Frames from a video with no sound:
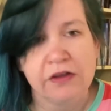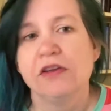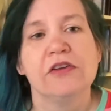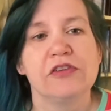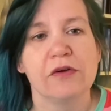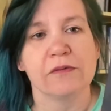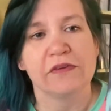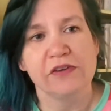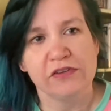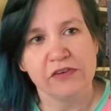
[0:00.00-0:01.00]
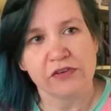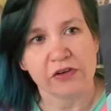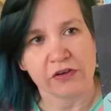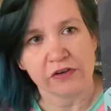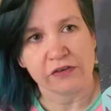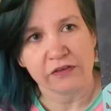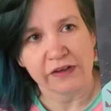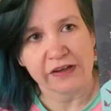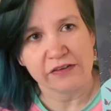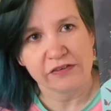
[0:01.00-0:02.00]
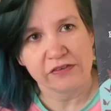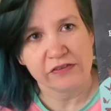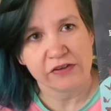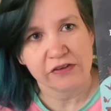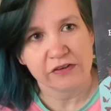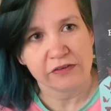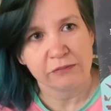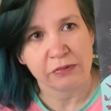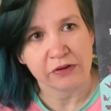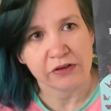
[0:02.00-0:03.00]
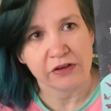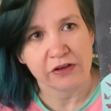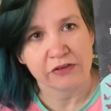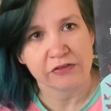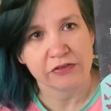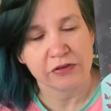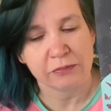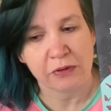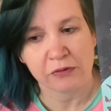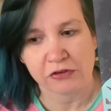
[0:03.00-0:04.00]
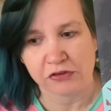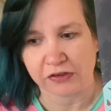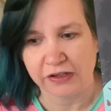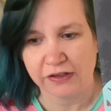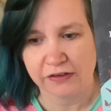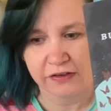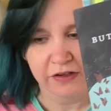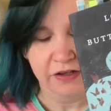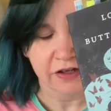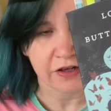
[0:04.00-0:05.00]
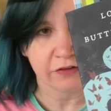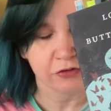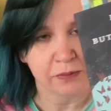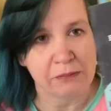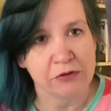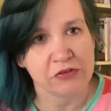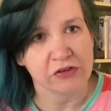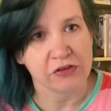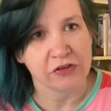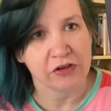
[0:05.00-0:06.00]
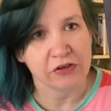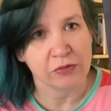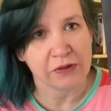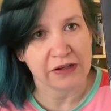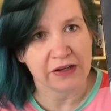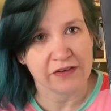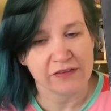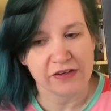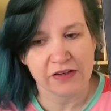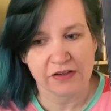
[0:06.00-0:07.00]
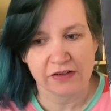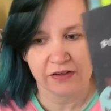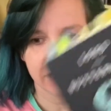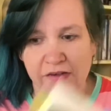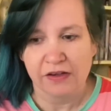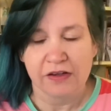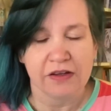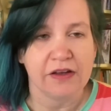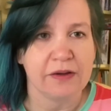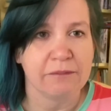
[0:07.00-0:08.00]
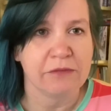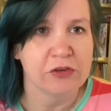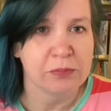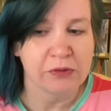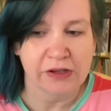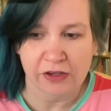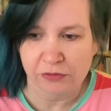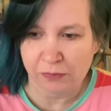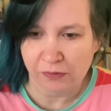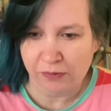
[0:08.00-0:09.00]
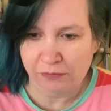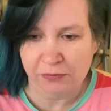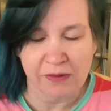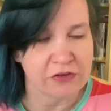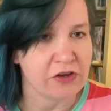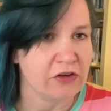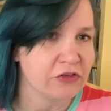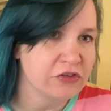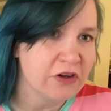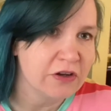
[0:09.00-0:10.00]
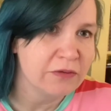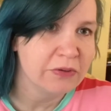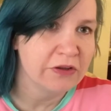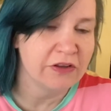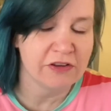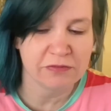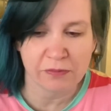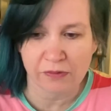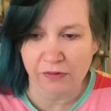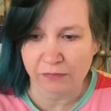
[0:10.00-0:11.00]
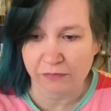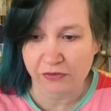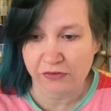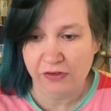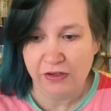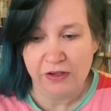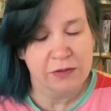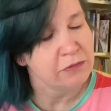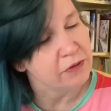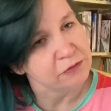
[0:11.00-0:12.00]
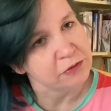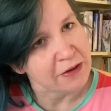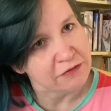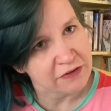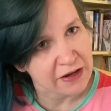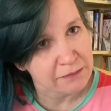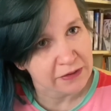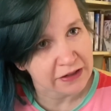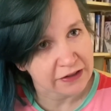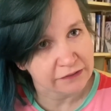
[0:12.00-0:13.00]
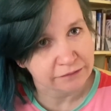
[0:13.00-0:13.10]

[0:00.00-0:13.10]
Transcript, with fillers: So this is her latest book of poetry. Uh, it was published in 2018. Um, this book has poems about Donald Trump, love poems, poems about family.